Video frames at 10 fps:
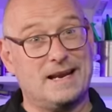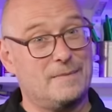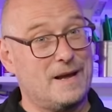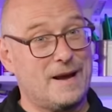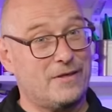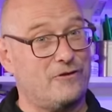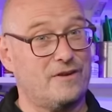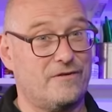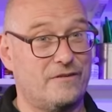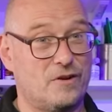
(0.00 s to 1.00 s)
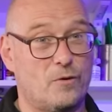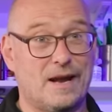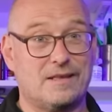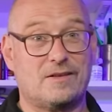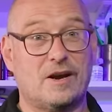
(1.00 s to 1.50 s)
going to be about 350
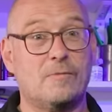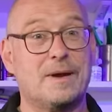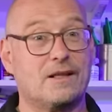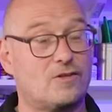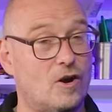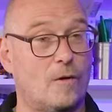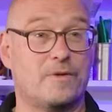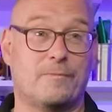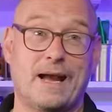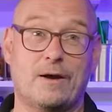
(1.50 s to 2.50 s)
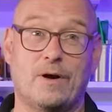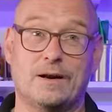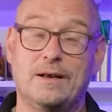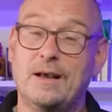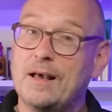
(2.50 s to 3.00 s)
quid, so it'll be a top spec
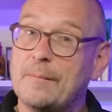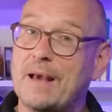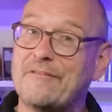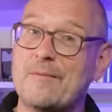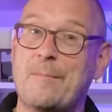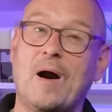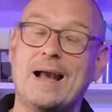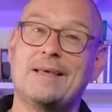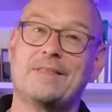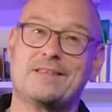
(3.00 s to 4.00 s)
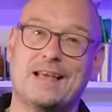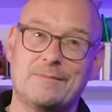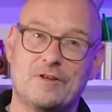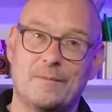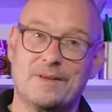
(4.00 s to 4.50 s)
one. But if you buy it at the
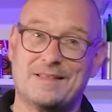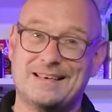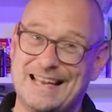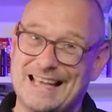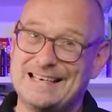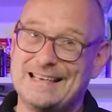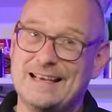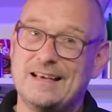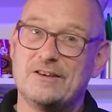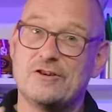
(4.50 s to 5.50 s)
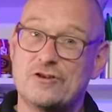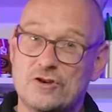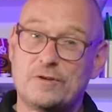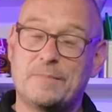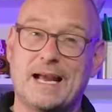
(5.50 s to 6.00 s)
same time as the lid, you
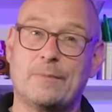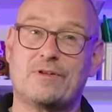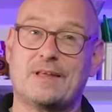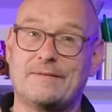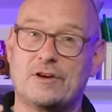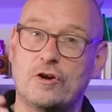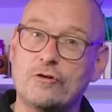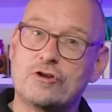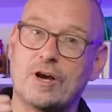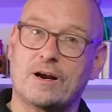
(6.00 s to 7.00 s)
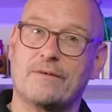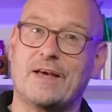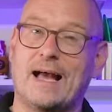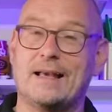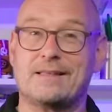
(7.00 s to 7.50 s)
should be able to save a good chunk of
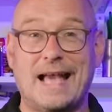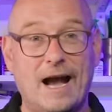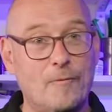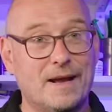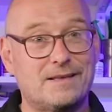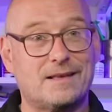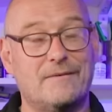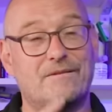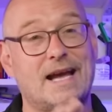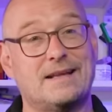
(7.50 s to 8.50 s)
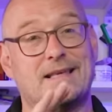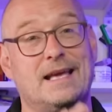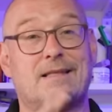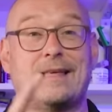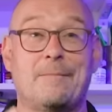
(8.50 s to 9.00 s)
that as helmets are VAT
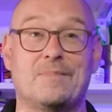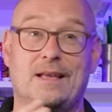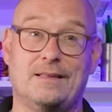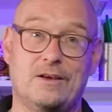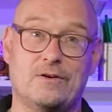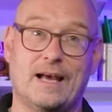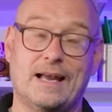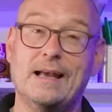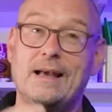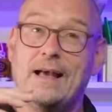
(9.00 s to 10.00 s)
exempt in the UK,